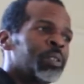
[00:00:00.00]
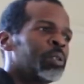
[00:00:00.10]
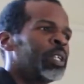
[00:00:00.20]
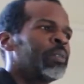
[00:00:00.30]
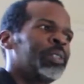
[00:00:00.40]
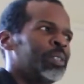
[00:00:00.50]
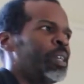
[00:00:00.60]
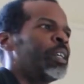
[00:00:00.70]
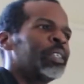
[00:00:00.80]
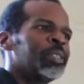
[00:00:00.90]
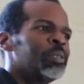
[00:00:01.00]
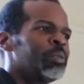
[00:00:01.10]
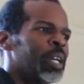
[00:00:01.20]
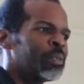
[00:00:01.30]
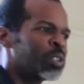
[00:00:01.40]
And every it is.
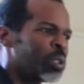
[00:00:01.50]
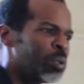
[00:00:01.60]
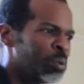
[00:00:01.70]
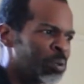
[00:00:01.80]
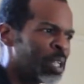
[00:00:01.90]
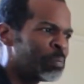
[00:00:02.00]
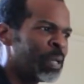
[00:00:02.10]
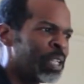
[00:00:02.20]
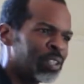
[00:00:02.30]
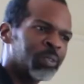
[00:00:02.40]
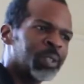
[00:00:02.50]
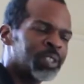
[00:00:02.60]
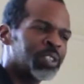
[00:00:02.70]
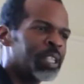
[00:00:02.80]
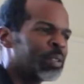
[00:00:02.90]
You have a show, you got a band, you got to rent
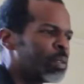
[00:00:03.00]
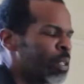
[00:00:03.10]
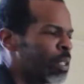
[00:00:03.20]
the sound.